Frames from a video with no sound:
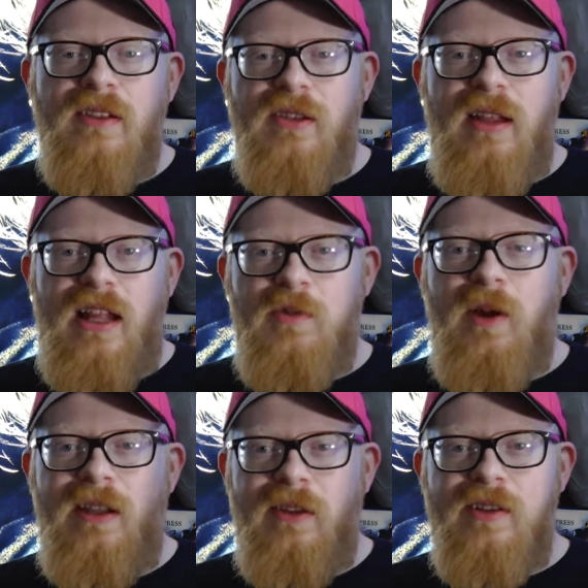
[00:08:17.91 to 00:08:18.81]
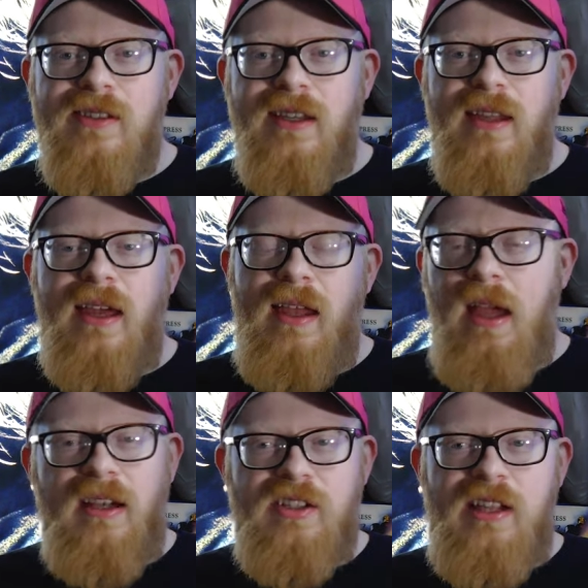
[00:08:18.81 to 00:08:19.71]
So that's why it looks like that,
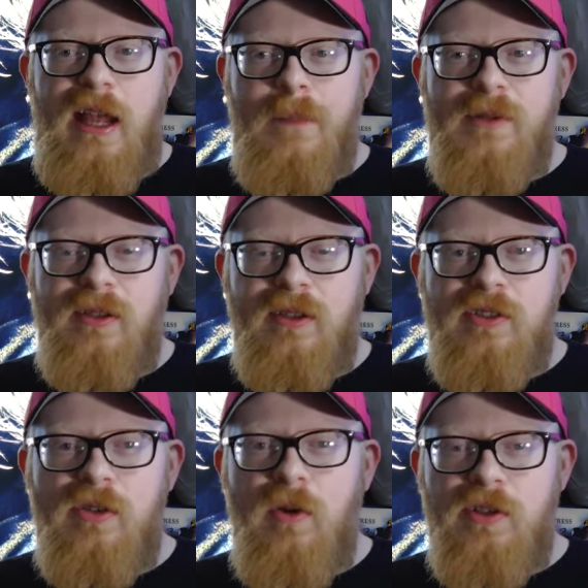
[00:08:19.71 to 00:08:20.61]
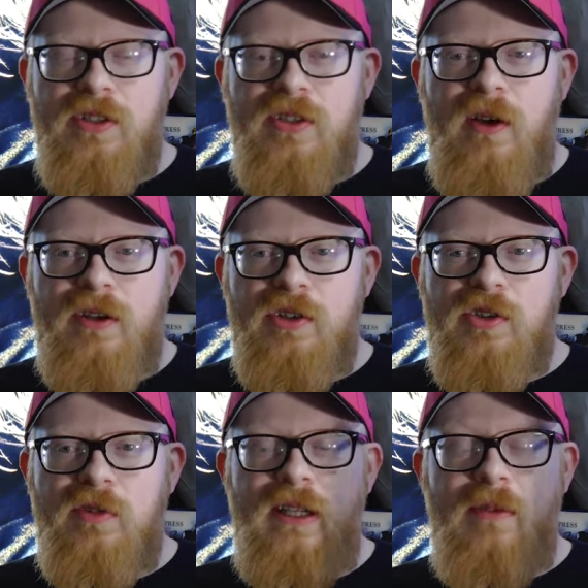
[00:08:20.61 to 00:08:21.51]
and it just absolutely looks gorgeous on your
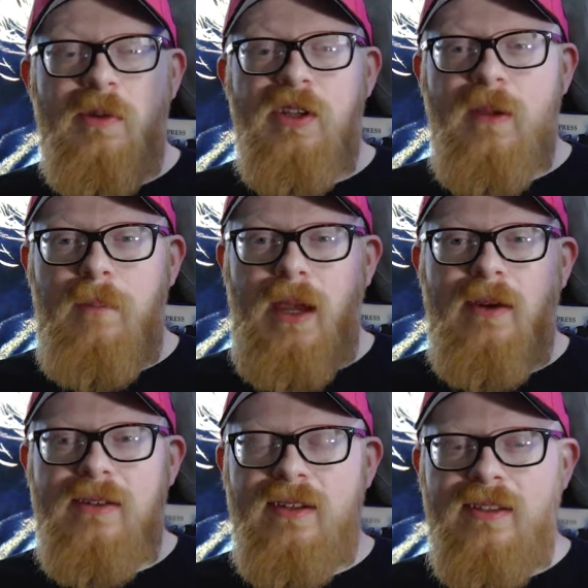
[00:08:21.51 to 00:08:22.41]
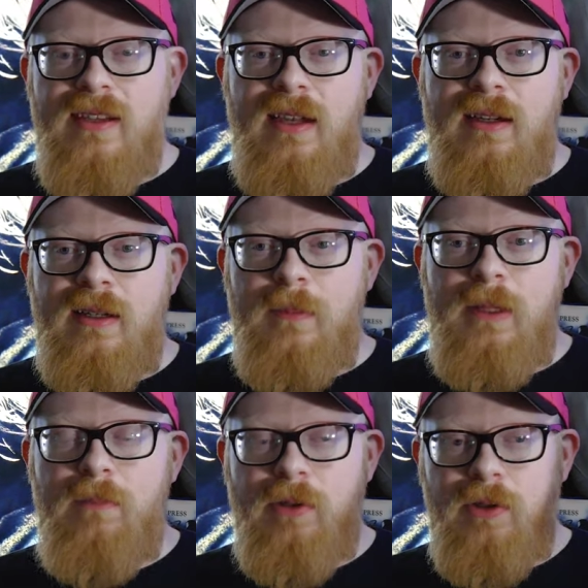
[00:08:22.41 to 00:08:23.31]
screen, even when you compare it to the
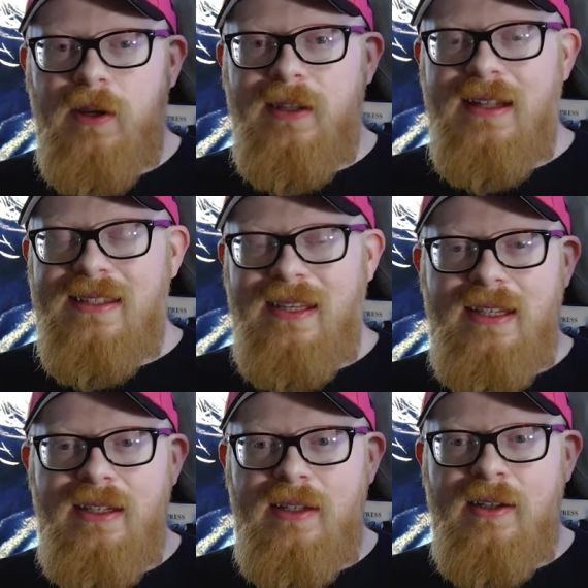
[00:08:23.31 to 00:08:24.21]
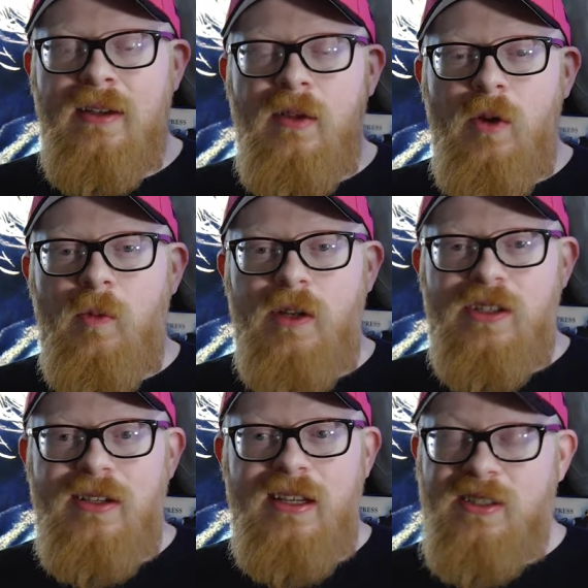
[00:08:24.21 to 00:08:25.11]
1080p Blu-ray that's in here,
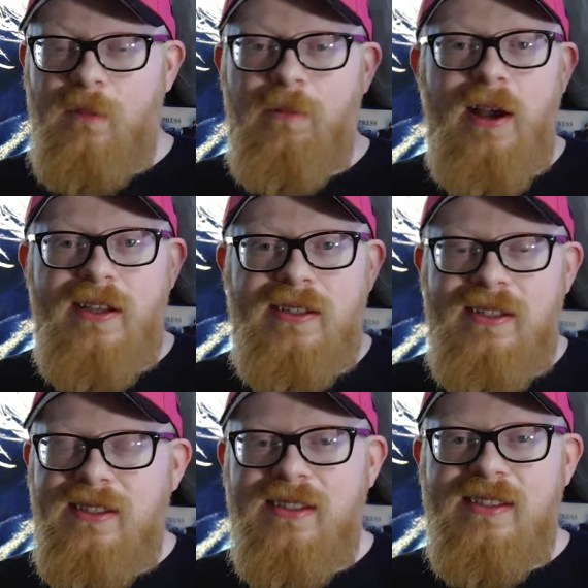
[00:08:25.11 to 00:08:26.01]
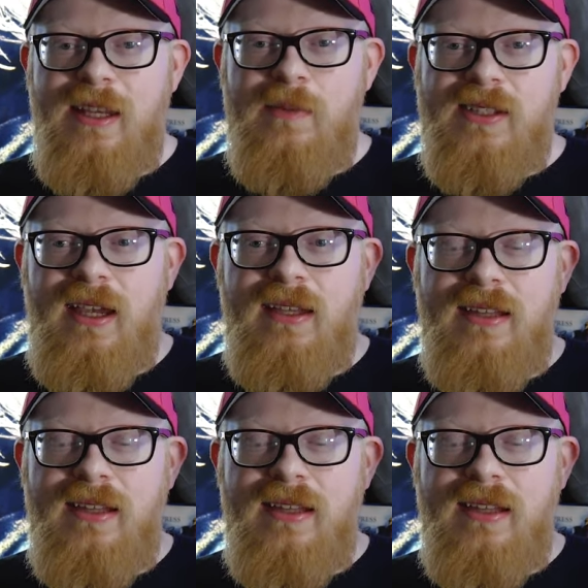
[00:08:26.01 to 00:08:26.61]
which is surprising because it's the same scan.